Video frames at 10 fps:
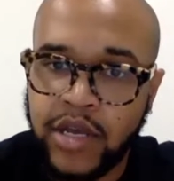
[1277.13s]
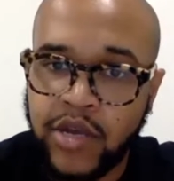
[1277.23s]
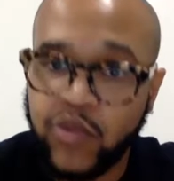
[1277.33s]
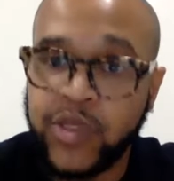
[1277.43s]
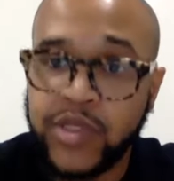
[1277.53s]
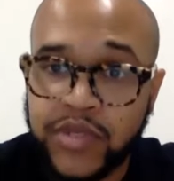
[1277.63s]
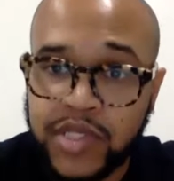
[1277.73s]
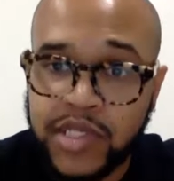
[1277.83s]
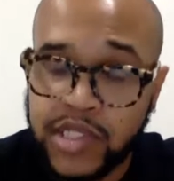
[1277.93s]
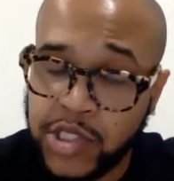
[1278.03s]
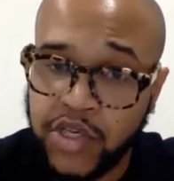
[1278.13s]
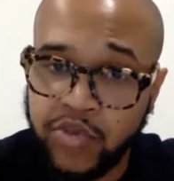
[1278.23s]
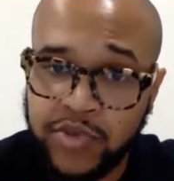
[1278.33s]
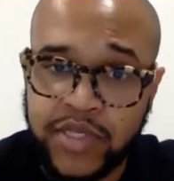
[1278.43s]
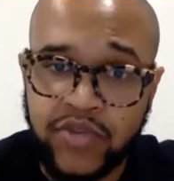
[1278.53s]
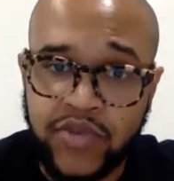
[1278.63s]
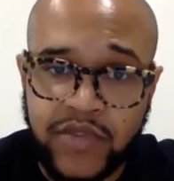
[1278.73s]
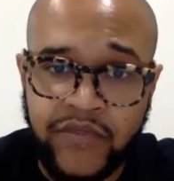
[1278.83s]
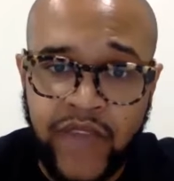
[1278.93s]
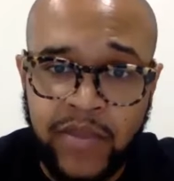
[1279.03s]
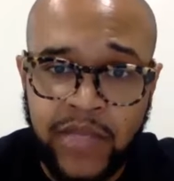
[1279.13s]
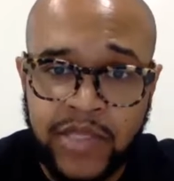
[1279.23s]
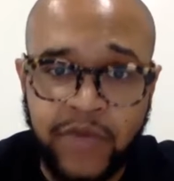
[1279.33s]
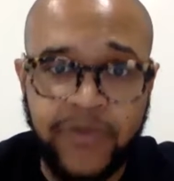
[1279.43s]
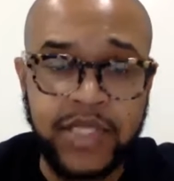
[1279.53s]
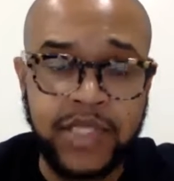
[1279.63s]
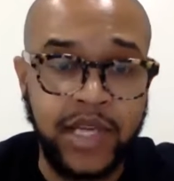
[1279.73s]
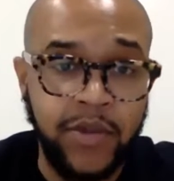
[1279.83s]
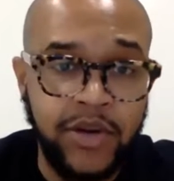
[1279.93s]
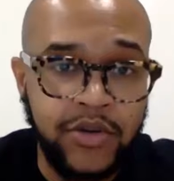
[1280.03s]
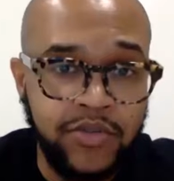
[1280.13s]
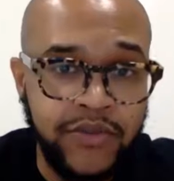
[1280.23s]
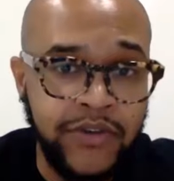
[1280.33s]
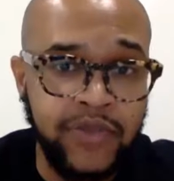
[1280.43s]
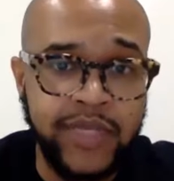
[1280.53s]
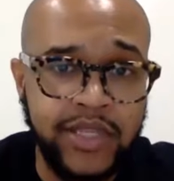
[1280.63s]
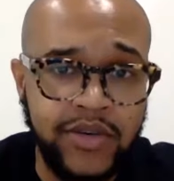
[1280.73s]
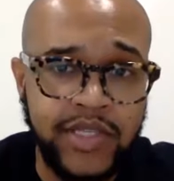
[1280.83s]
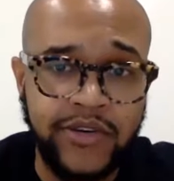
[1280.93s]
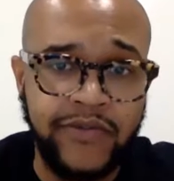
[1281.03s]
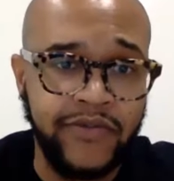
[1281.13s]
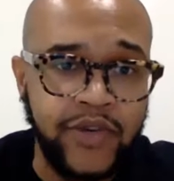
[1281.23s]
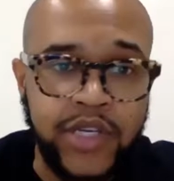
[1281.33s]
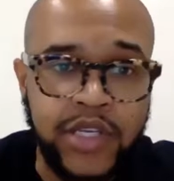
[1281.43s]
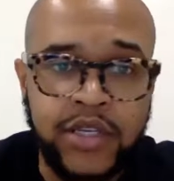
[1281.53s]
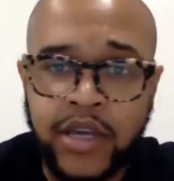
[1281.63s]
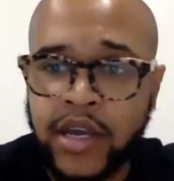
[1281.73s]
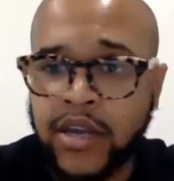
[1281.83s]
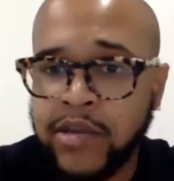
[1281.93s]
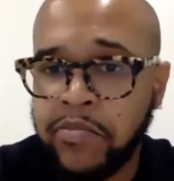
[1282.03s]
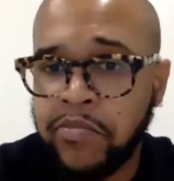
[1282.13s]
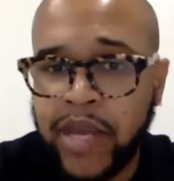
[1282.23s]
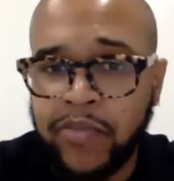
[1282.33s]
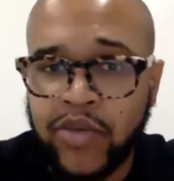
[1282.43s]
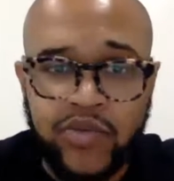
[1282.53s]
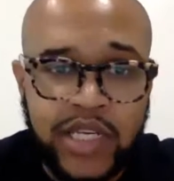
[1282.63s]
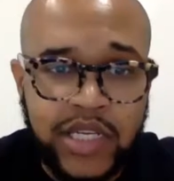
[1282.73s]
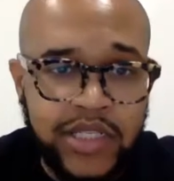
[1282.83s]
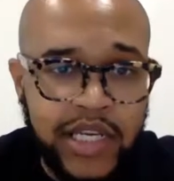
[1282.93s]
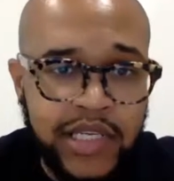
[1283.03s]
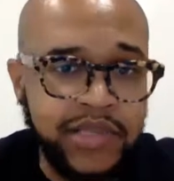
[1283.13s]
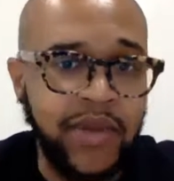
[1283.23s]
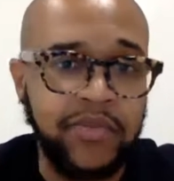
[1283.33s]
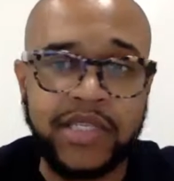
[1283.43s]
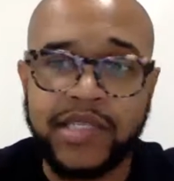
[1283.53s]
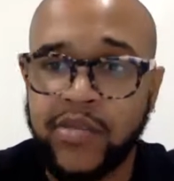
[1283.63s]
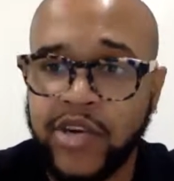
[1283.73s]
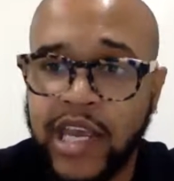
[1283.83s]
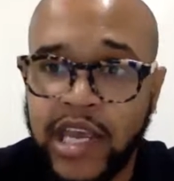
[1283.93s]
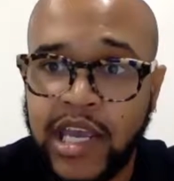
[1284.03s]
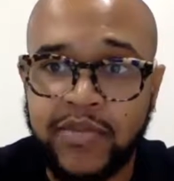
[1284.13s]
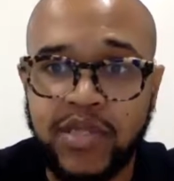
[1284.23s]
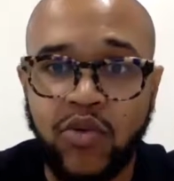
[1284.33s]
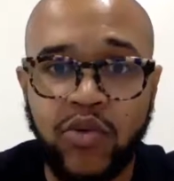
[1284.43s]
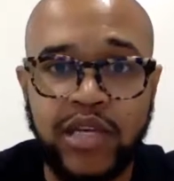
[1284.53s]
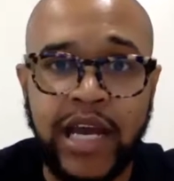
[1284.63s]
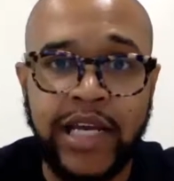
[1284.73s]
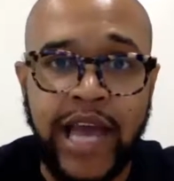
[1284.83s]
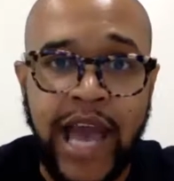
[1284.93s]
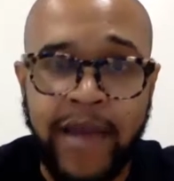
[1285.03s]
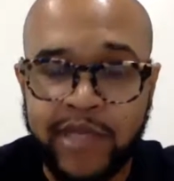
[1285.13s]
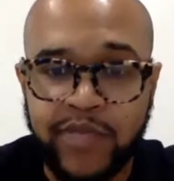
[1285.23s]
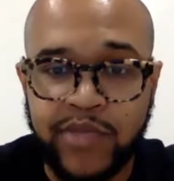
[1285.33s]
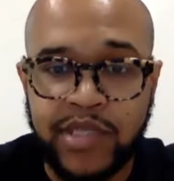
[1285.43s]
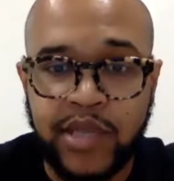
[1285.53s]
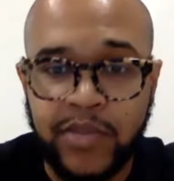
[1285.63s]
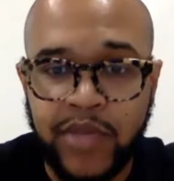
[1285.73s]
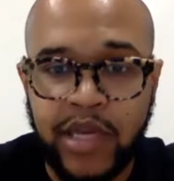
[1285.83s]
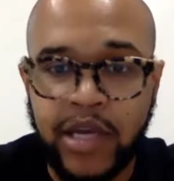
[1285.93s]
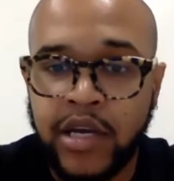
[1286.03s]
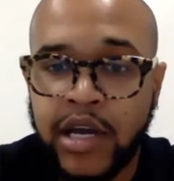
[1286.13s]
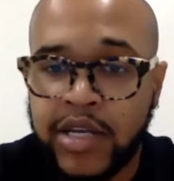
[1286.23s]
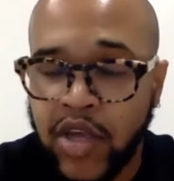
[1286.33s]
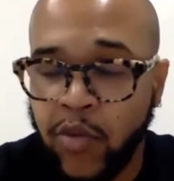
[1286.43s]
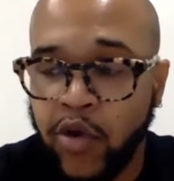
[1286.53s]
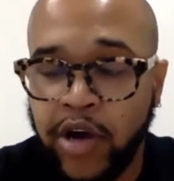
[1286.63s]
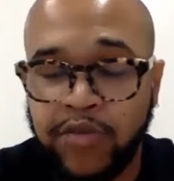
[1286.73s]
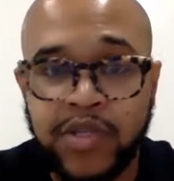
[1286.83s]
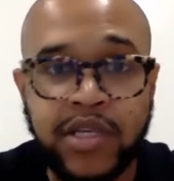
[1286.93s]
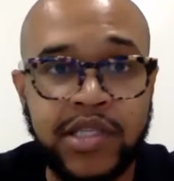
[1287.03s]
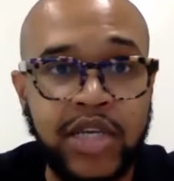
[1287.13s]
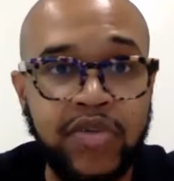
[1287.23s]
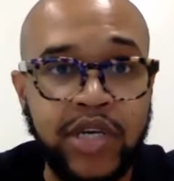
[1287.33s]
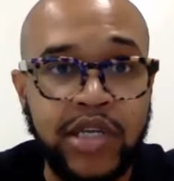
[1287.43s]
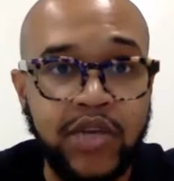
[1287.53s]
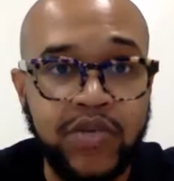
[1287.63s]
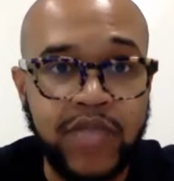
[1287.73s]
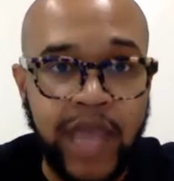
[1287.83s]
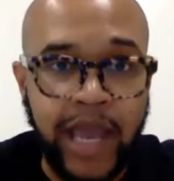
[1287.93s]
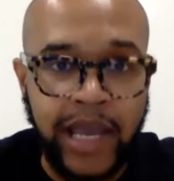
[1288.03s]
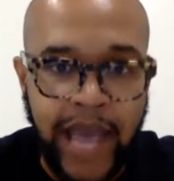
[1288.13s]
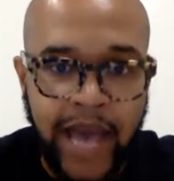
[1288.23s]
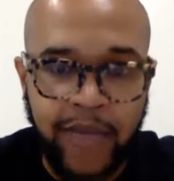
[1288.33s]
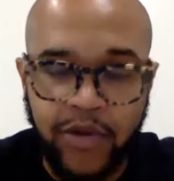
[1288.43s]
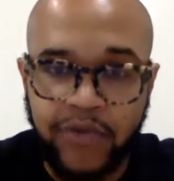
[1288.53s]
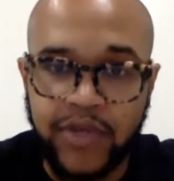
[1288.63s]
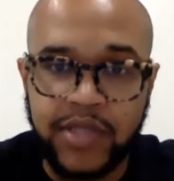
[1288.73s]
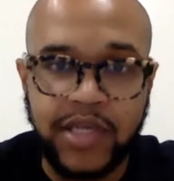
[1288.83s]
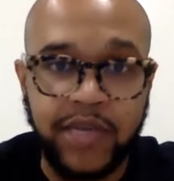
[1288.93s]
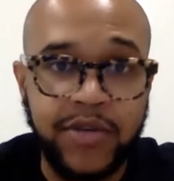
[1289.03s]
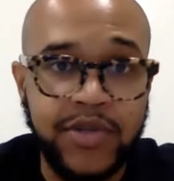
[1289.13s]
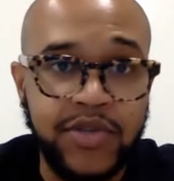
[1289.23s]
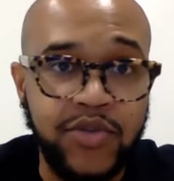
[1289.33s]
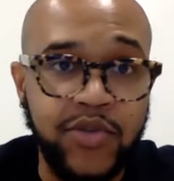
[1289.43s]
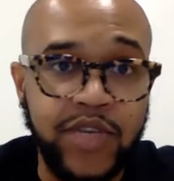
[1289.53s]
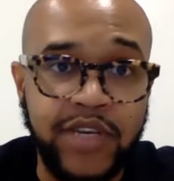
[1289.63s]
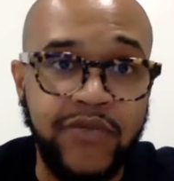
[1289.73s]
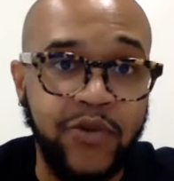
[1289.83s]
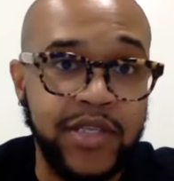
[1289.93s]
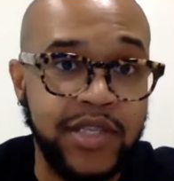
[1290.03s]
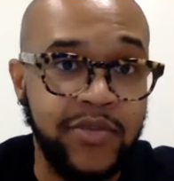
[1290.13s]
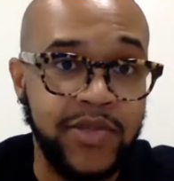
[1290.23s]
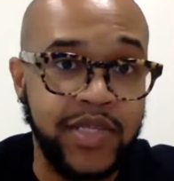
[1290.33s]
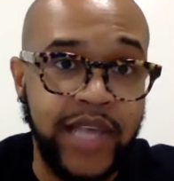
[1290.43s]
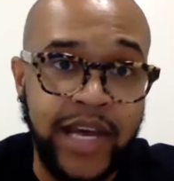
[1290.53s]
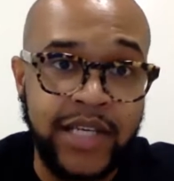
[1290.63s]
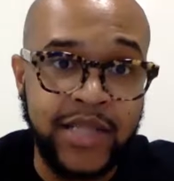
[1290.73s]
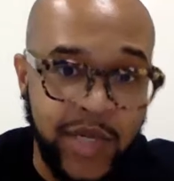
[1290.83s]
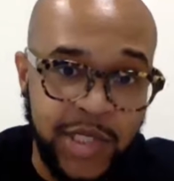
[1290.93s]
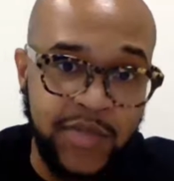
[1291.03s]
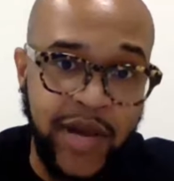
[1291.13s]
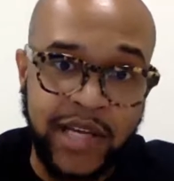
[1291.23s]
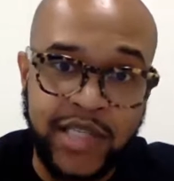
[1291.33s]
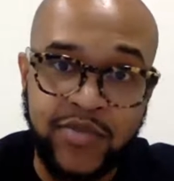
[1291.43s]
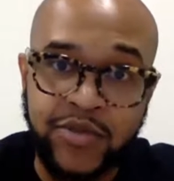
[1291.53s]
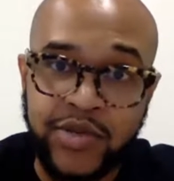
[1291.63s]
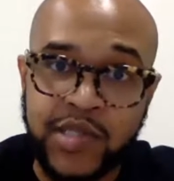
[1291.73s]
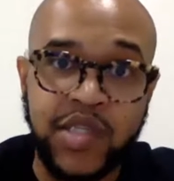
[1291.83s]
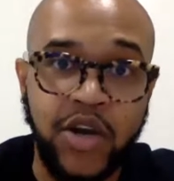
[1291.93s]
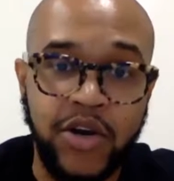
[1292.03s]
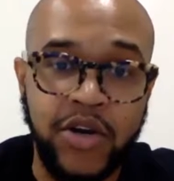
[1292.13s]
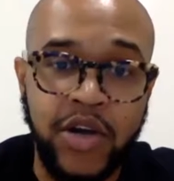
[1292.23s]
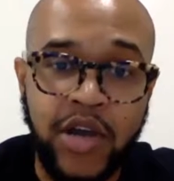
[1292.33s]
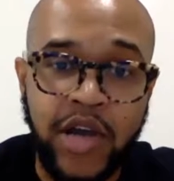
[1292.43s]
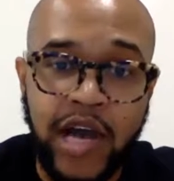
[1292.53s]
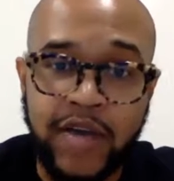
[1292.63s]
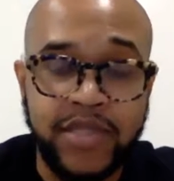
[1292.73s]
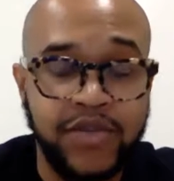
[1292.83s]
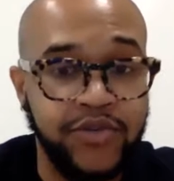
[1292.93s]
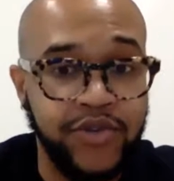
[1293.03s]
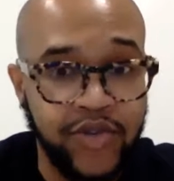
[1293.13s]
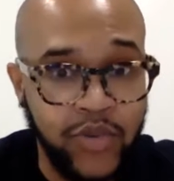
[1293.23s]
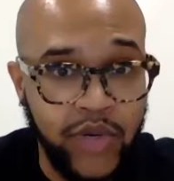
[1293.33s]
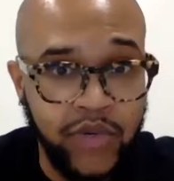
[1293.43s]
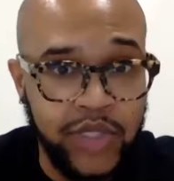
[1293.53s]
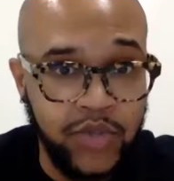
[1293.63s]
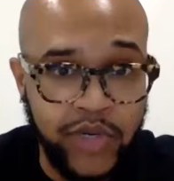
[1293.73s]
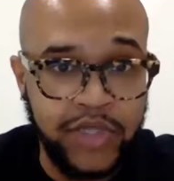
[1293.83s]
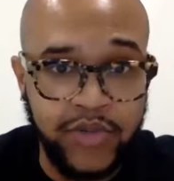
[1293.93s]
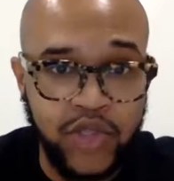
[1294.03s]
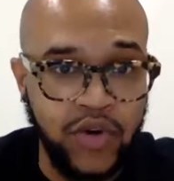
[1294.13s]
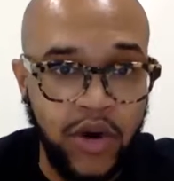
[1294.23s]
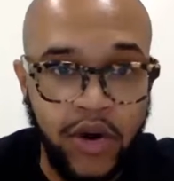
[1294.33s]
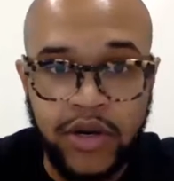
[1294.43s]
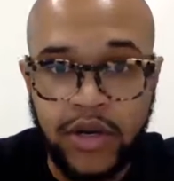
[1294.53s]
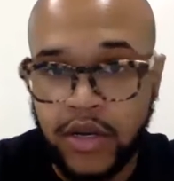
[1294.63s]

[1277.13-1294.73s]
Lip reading: resources to share with students and families over the summer, preferably those that are free. Might be reading lists, might be summer camps, online apps, but something that will help to continue to close that gap over the summer so that we can avoid summer slide as much as possible and start school year 21-22 strong.